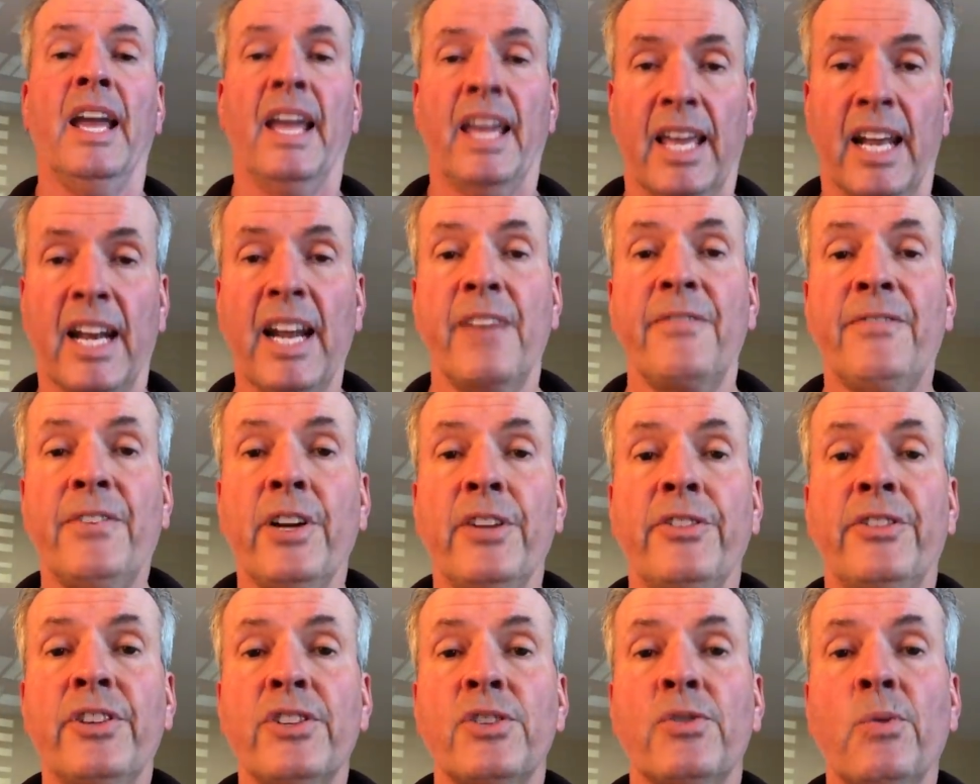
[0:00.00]
And I
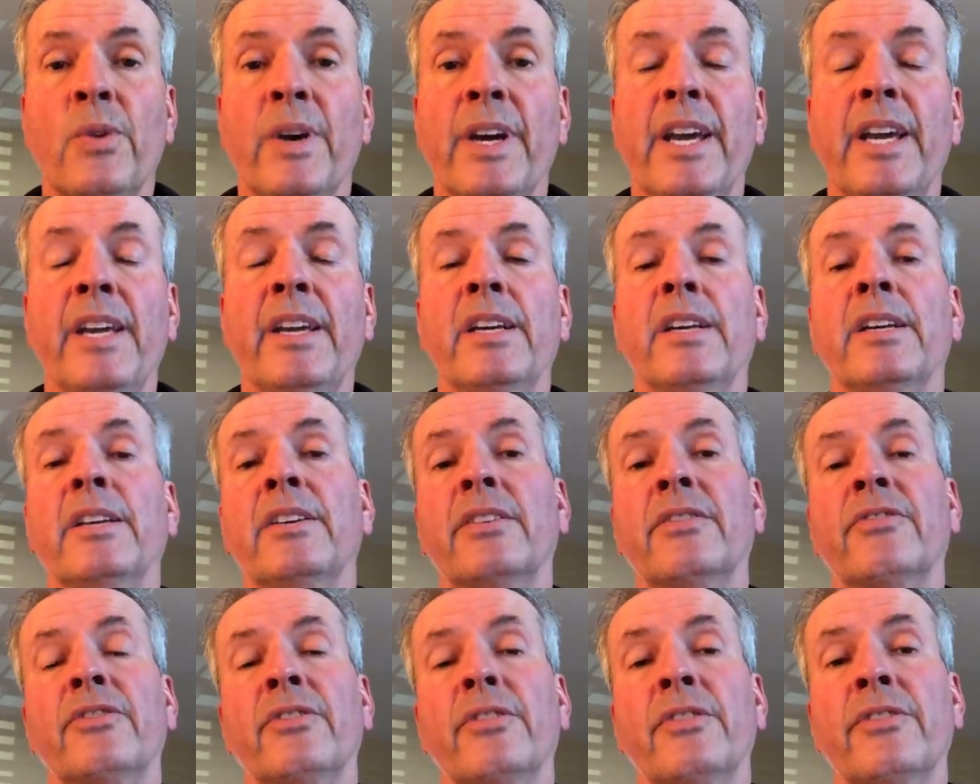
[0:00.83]
felt this way
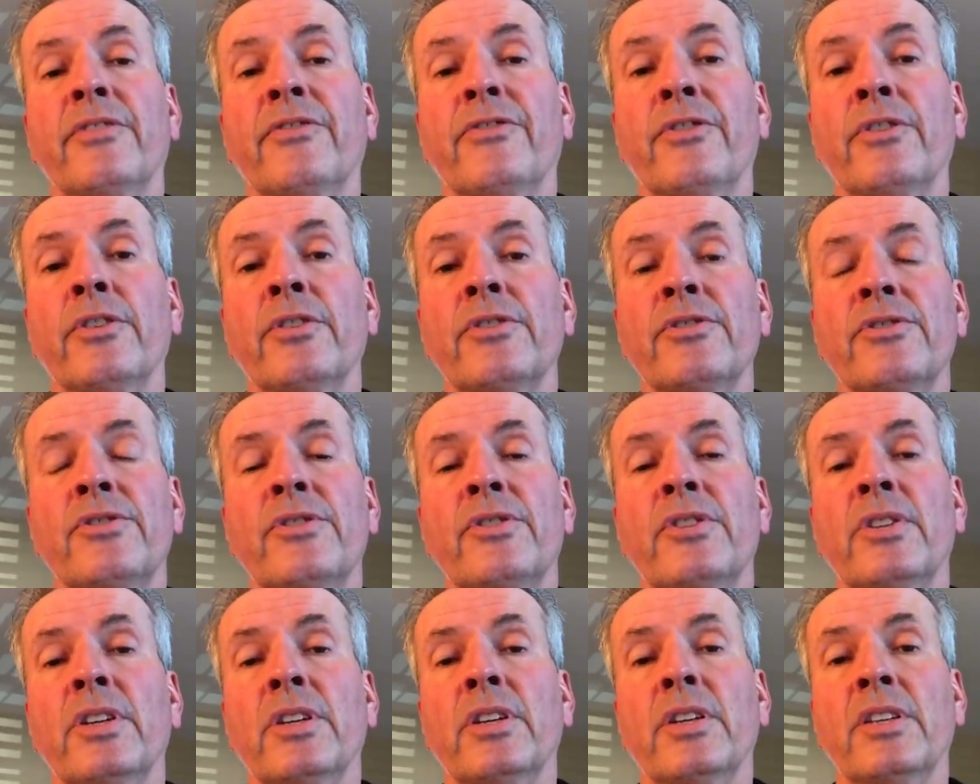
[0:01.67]
for the
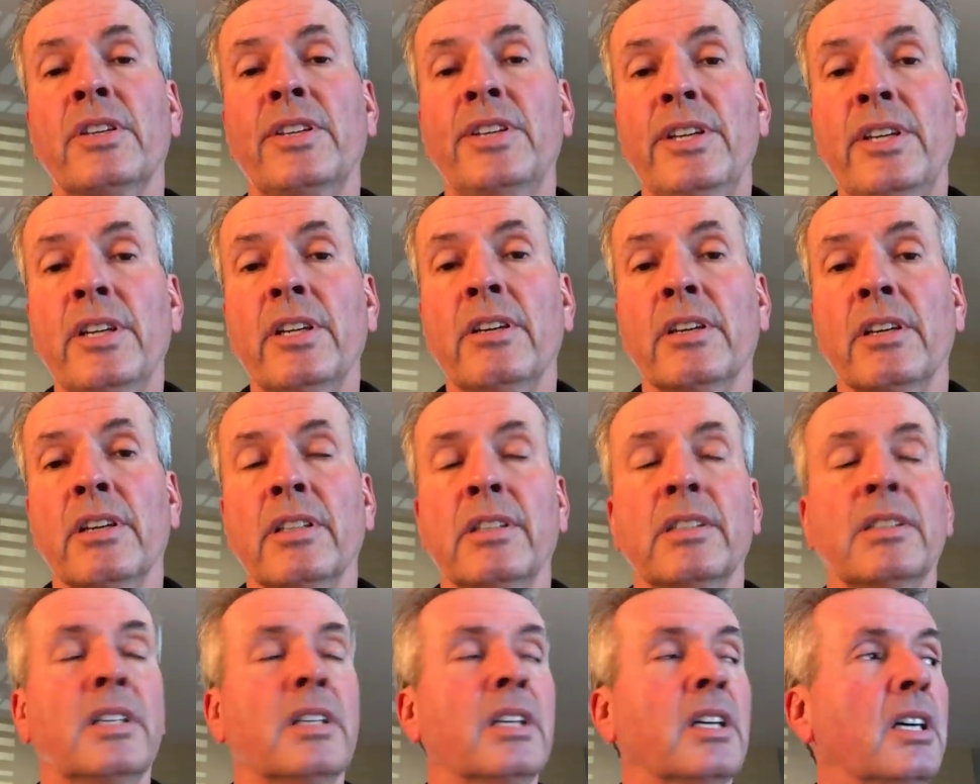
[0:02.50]
first
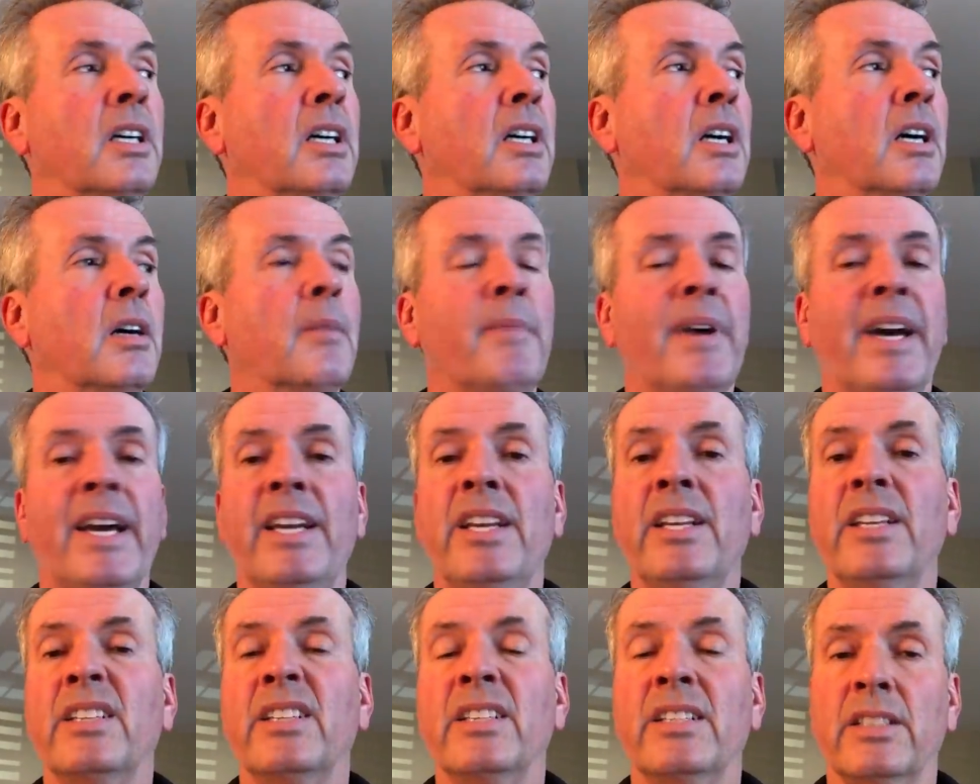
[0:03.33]
year. I
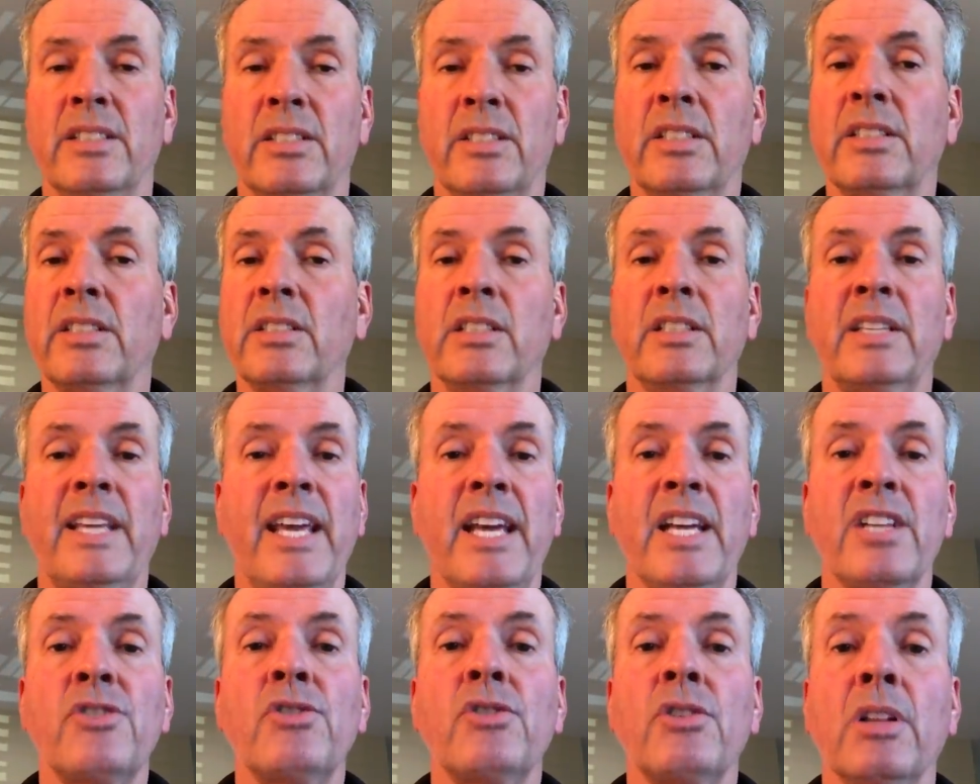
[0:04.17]
didn't
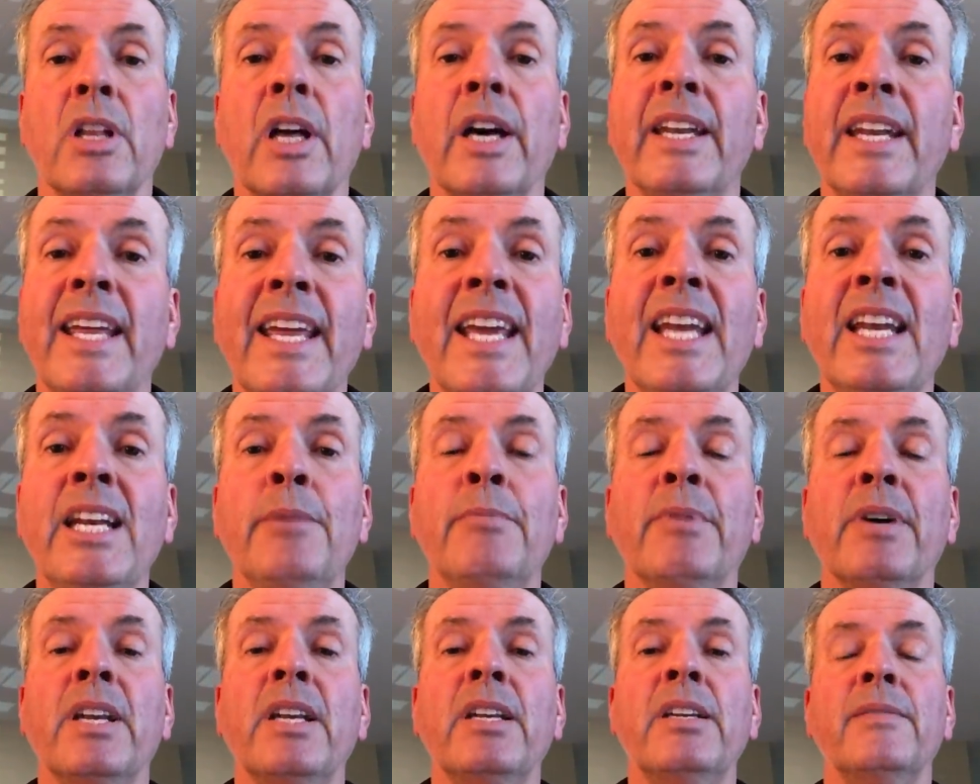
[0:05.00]
cancel on
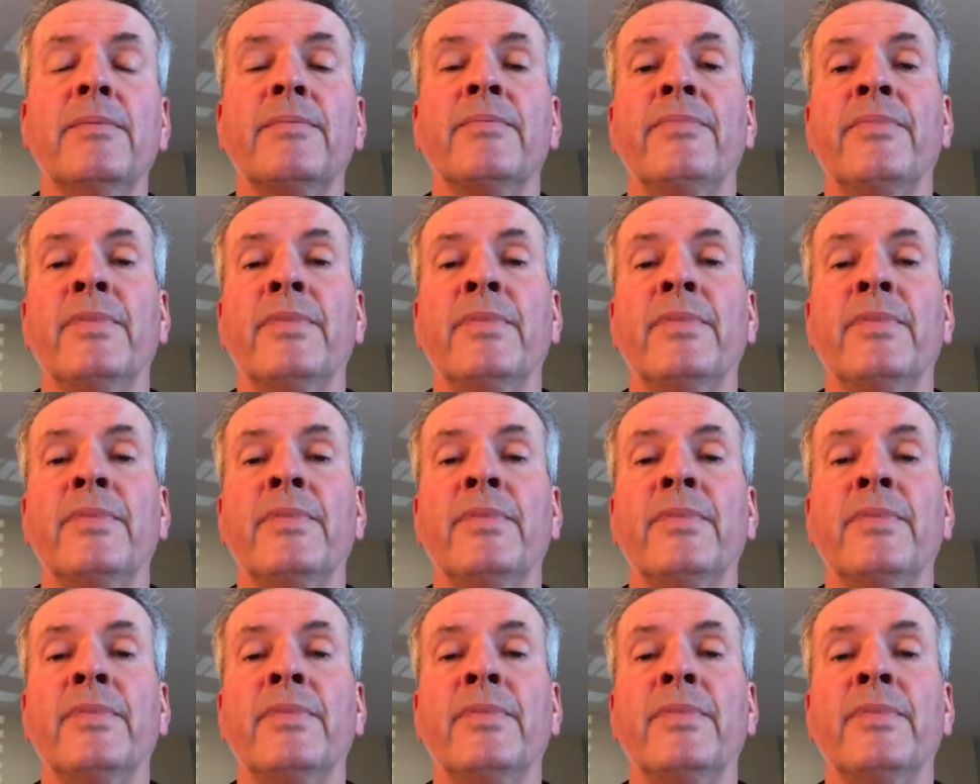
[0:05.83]
anybody.